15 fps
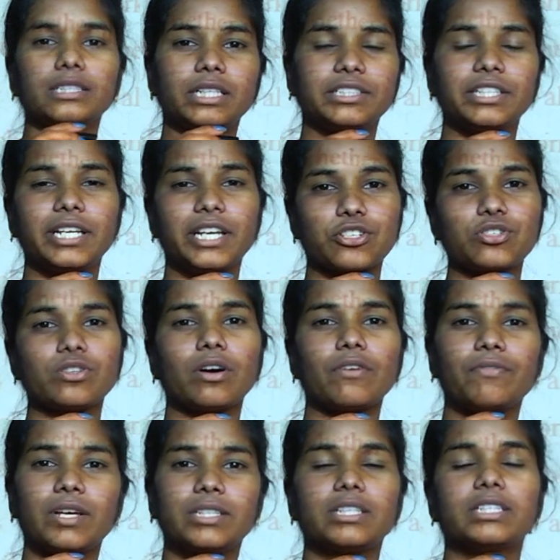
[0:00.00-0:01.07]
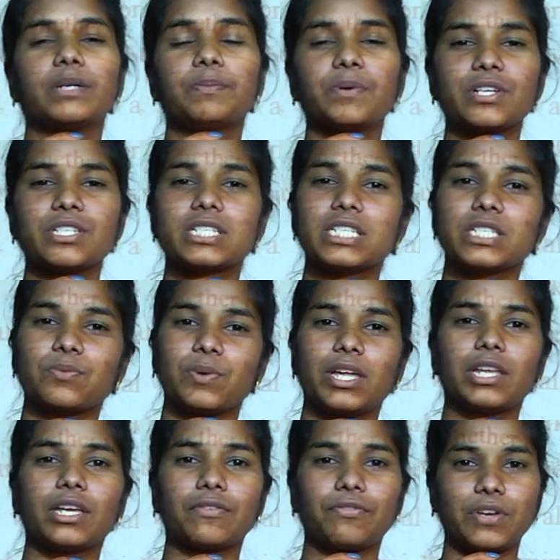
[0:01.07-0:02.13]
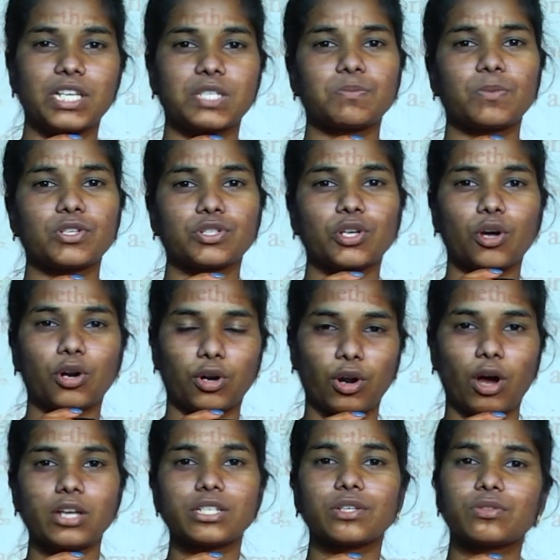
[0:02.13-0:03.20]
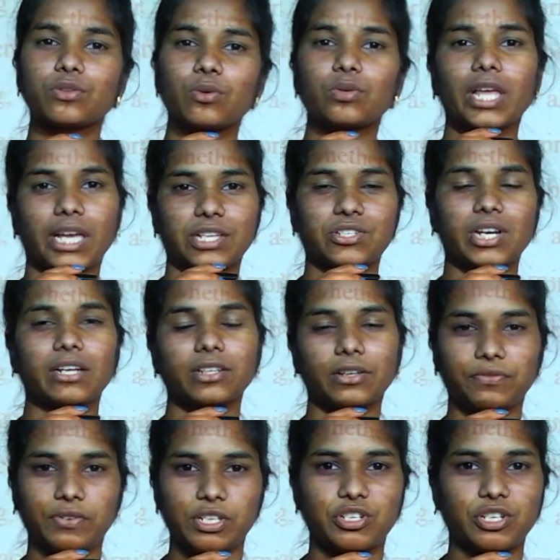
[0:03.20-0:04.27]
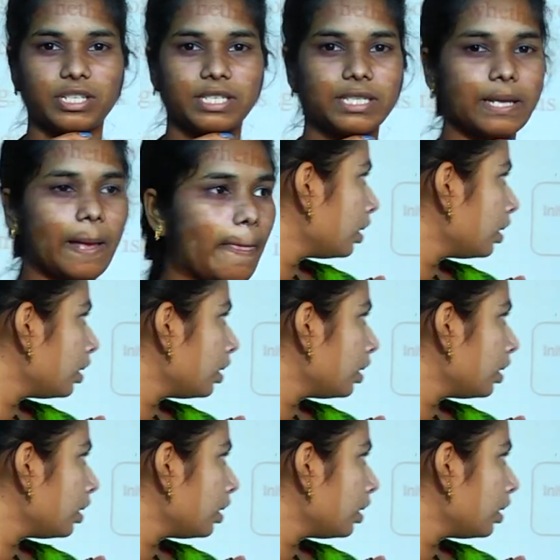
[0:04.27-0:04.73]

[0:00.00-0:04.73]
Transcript: the detection of whether the person is wearing a face mask or not through the extracted features.